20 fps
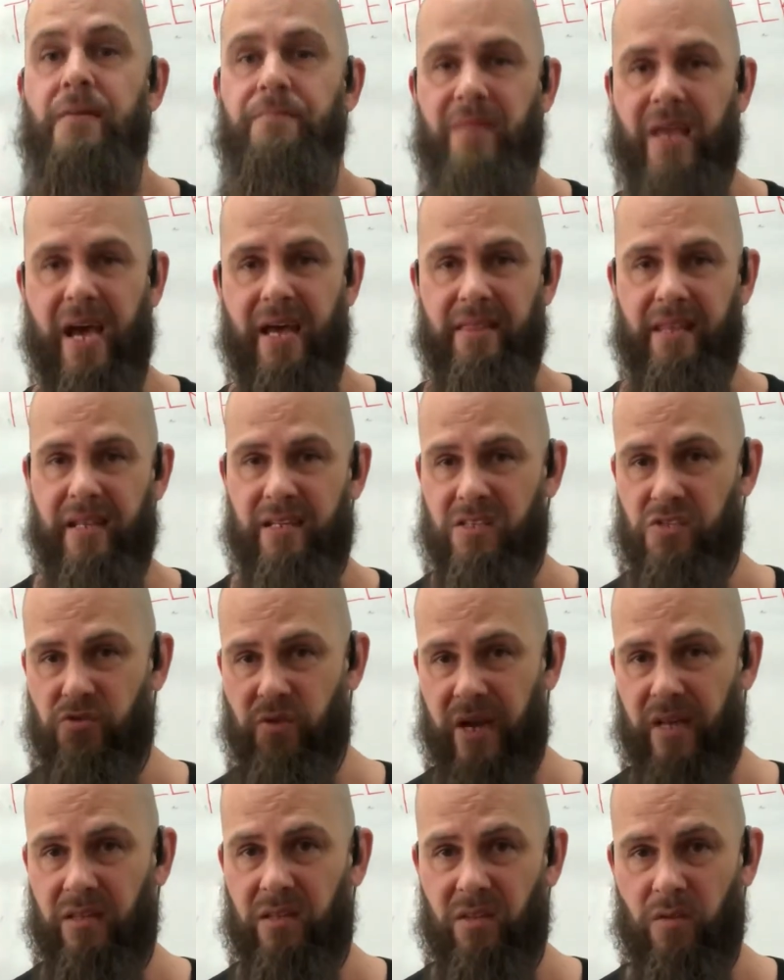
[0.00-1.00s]
and then
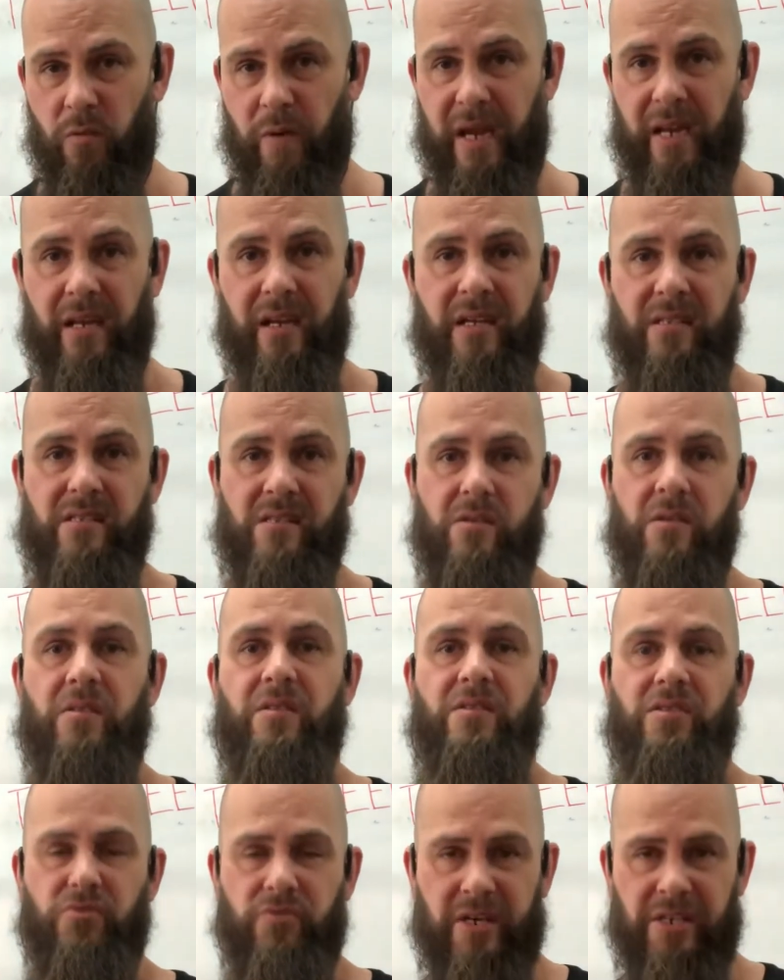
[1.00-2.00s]
strengthen the weakness,
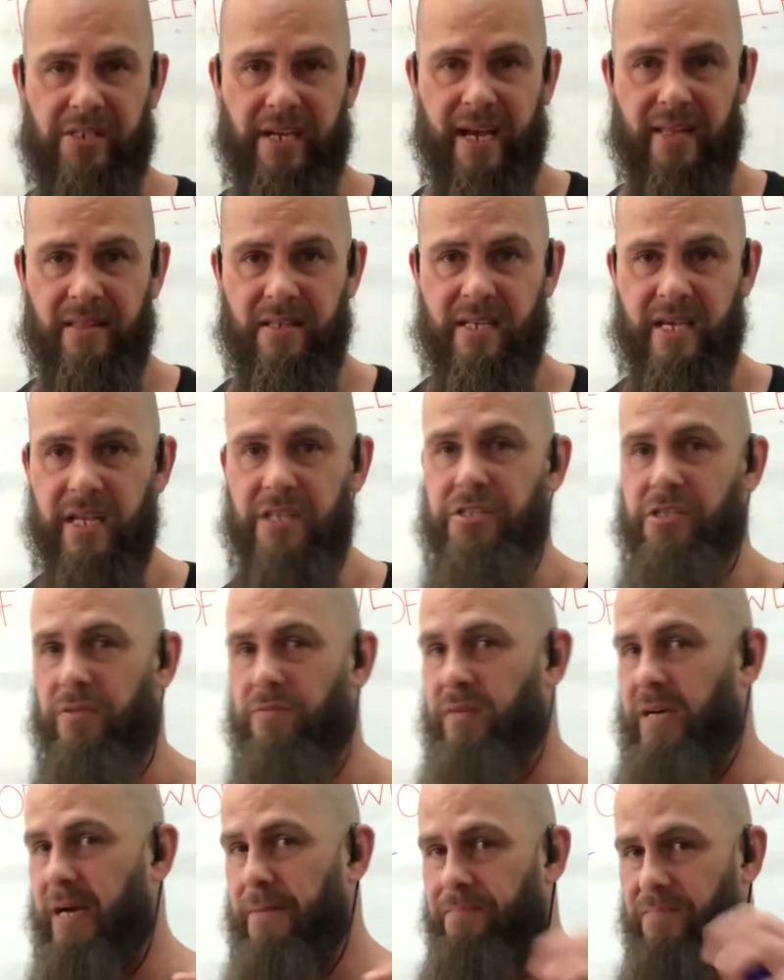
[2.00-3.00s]
stretch out the tension,
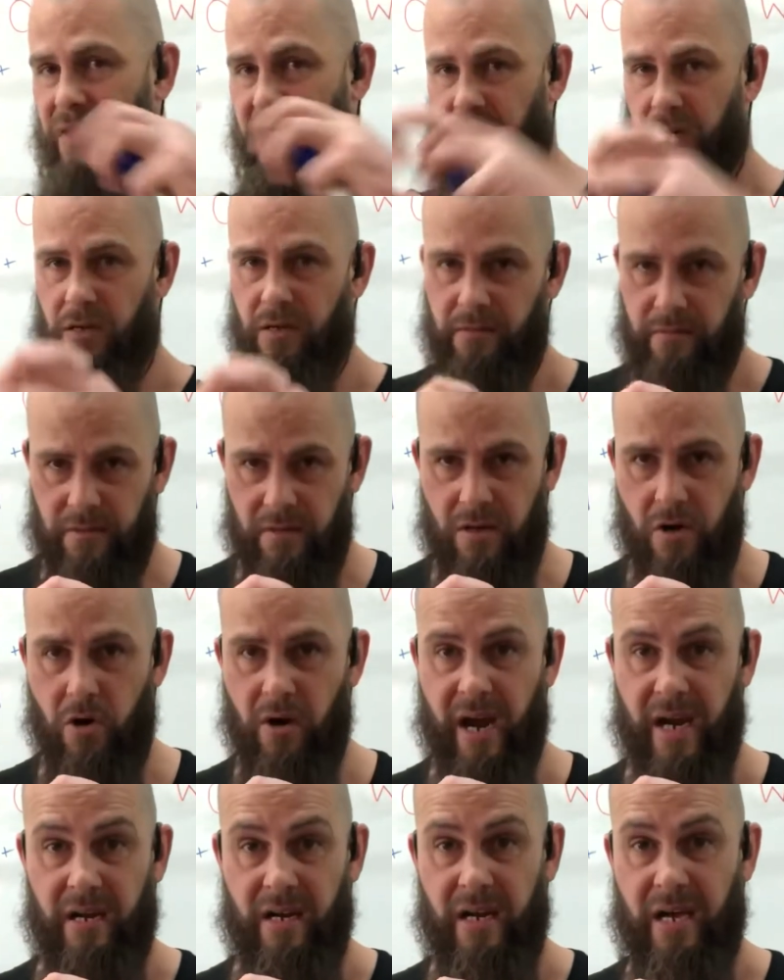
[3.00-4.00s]
right?
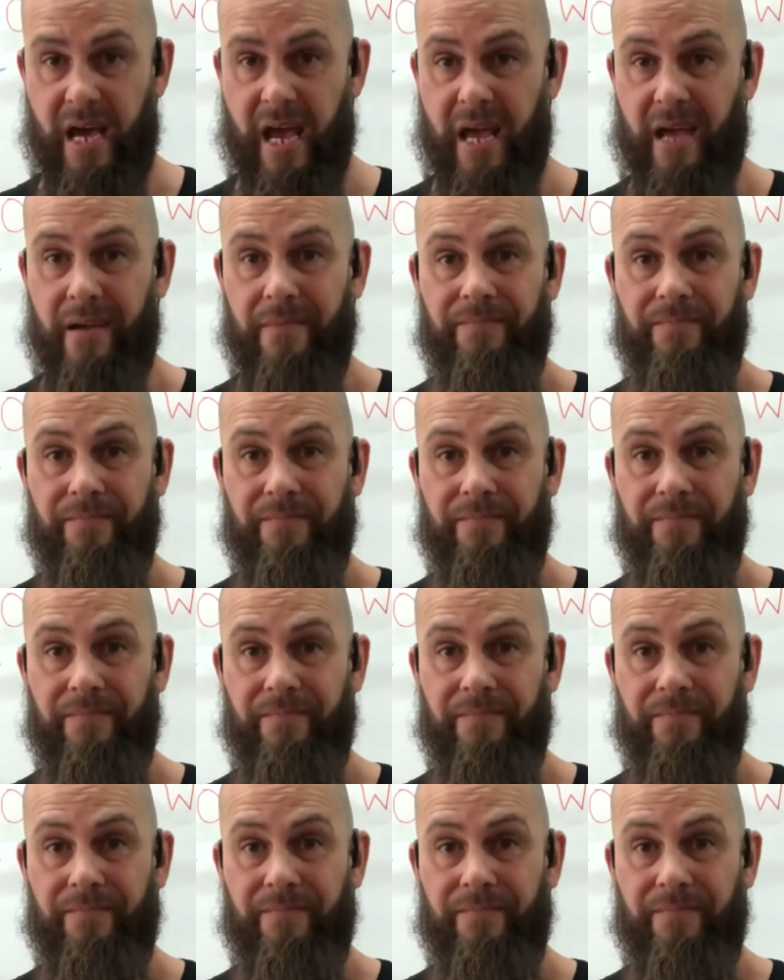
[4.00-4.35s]
Creating a